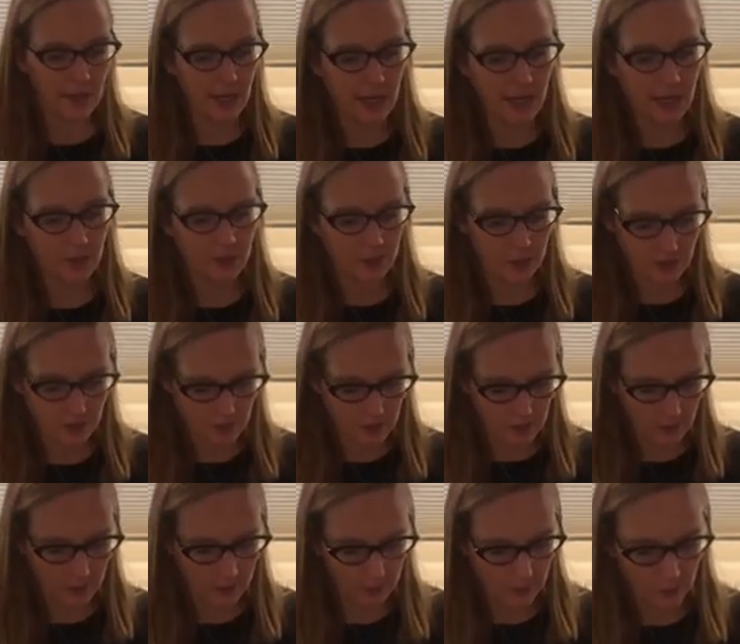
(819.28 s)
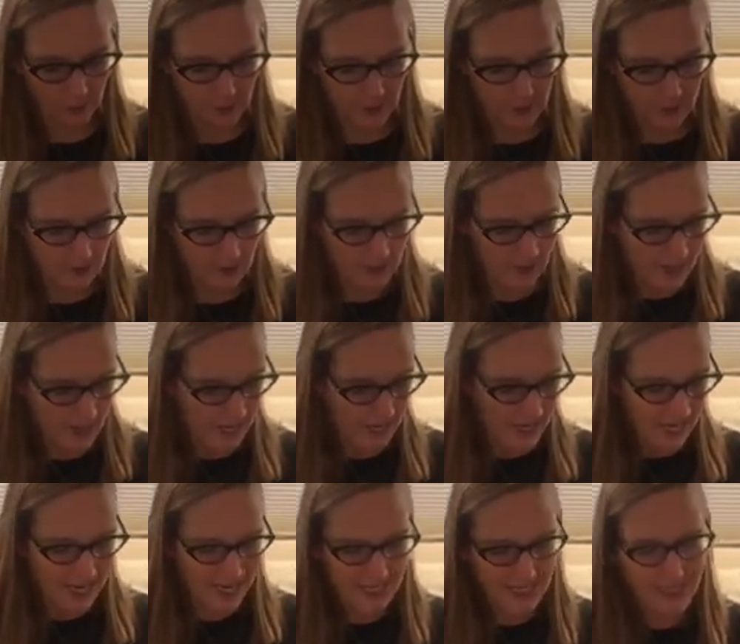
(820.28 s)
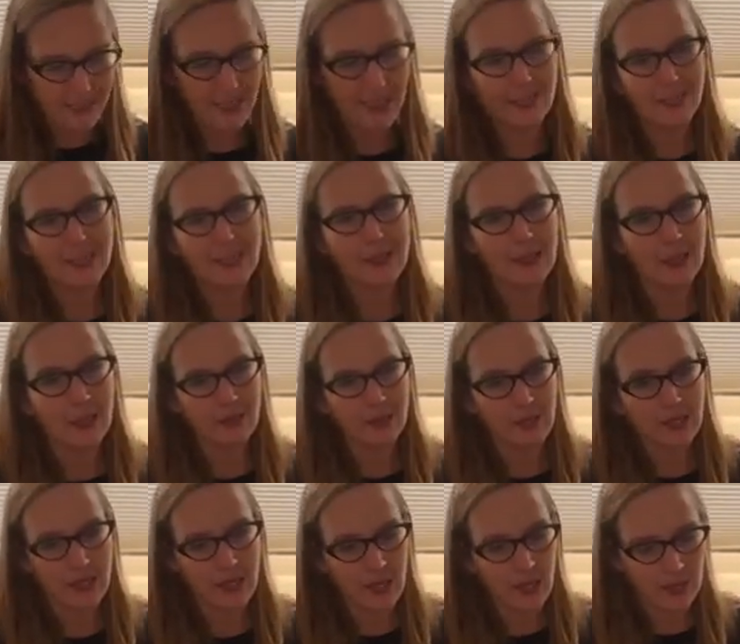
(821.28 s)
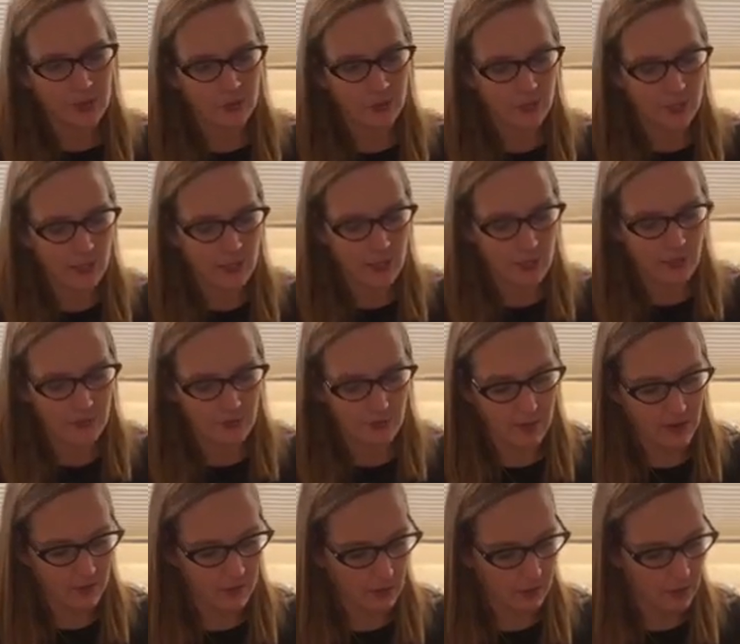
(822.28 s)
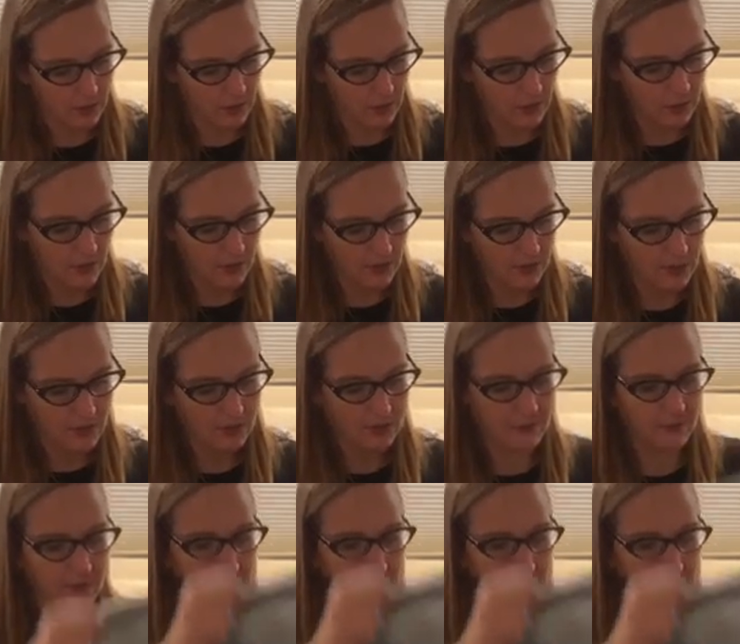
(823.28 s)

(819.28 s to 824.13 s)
is a cashmere sweater from Quince. It's not the softest cashmere I have ever purchased,